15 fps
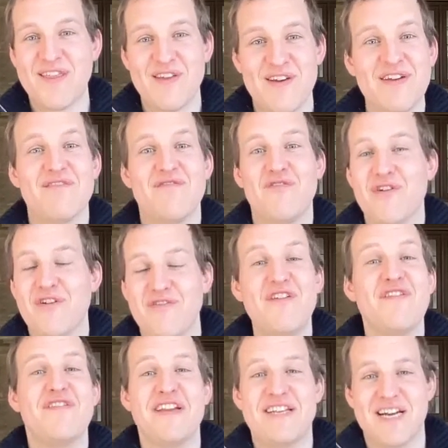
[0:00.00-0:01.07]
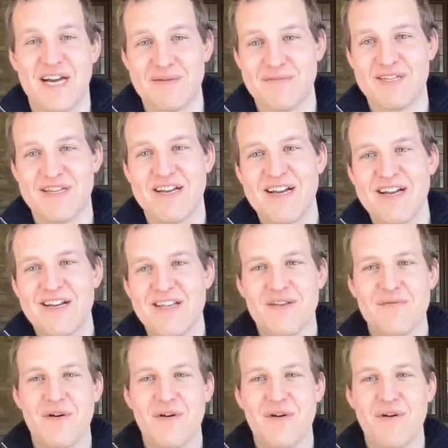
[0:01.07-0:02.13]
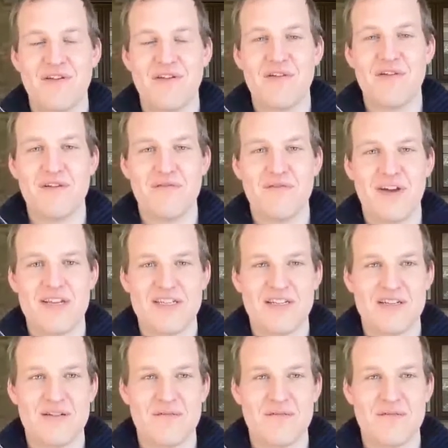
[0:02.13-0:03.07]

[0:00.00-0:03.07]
30, 40, 50 times the money that you invested.